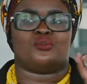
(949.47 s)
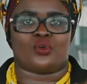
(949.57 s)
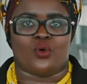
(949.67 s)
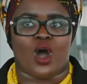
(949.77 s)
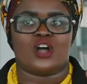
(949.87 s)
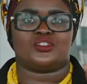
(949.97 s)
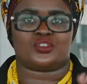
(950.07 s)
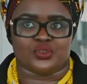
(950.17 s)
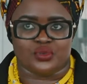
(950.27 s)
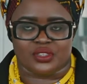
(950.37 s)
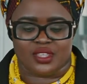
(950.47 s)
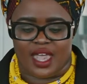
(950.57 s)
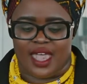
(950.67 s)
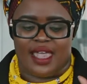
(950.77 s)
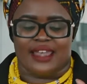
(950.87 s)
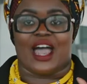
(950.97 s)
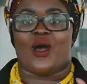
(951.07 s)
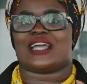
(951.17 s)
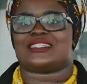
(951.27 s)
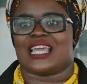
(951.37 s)
raw truth. Now,
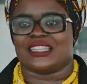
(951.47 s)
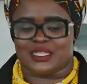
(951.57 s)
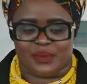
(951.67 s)
I say this